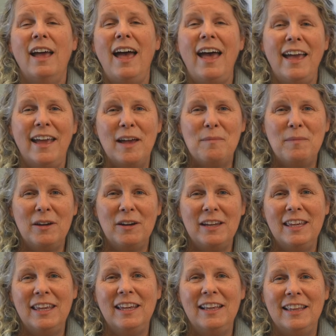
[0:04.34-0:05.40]
Hi, I'm Mary
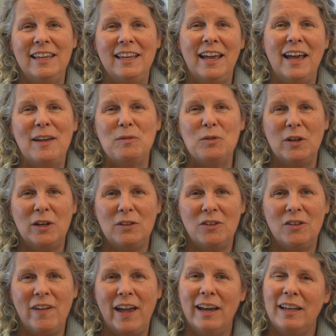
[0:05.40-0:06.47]
Keeley. I'm Director
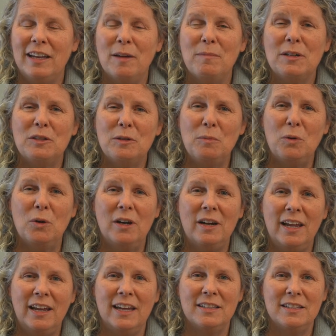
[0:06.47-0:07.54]
of Academic Support
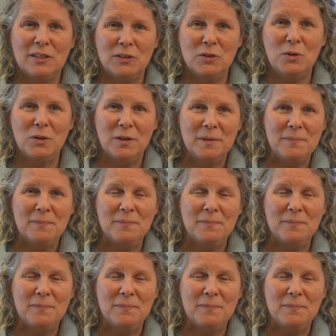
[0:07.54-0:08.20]
at Kent's Hill School.